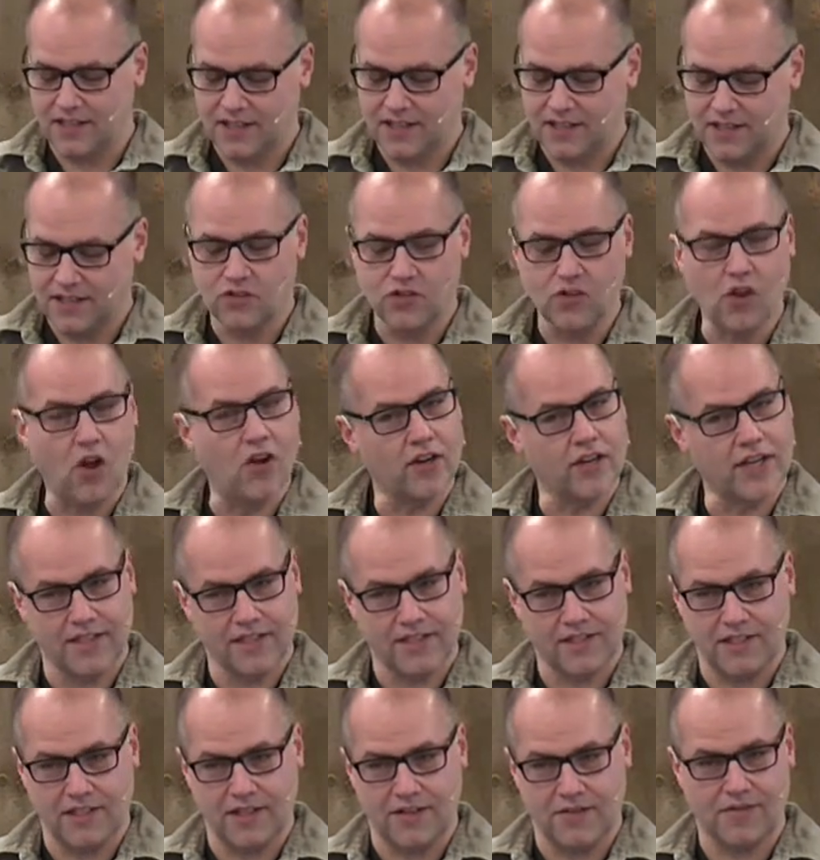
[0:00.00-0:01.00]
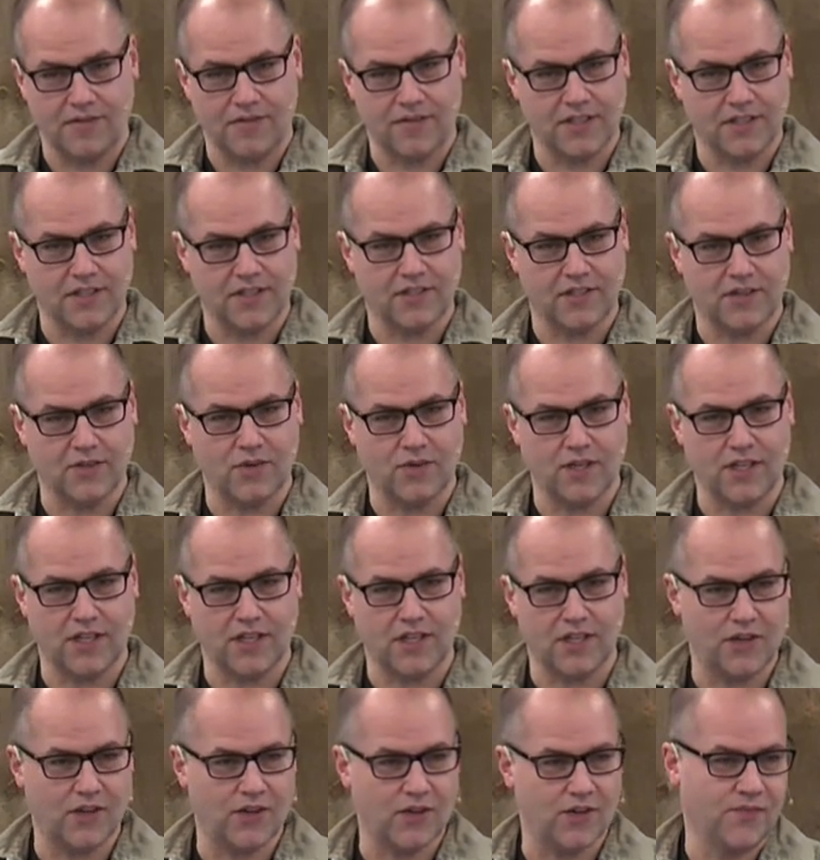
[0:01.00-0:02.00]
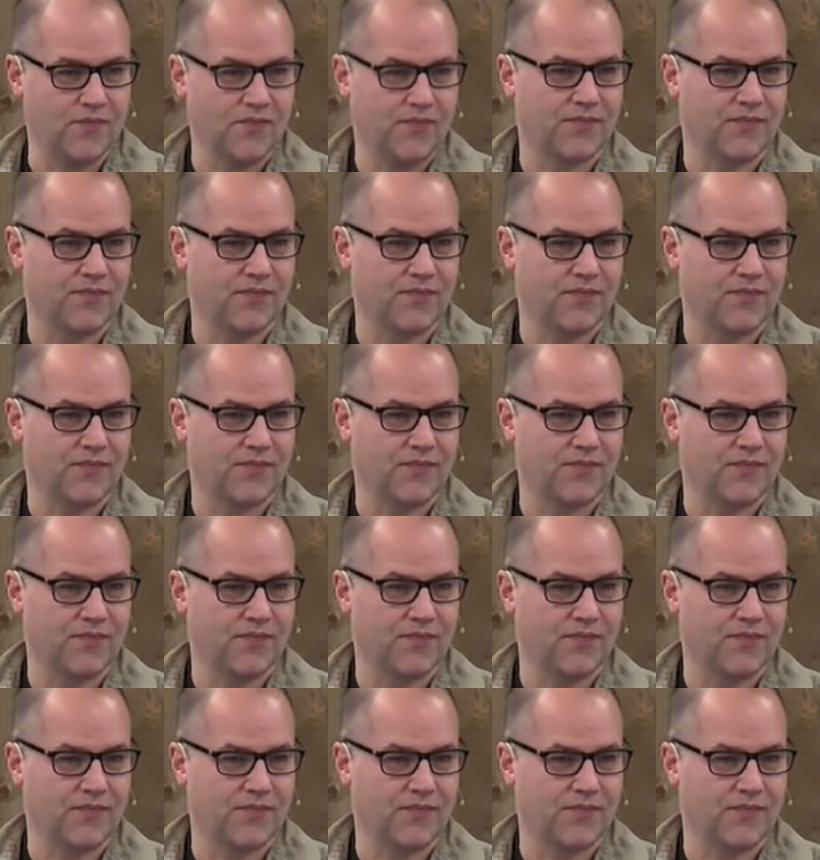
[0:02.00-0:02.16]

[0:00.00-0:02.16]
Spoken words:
there's all kinds of different things that we can do.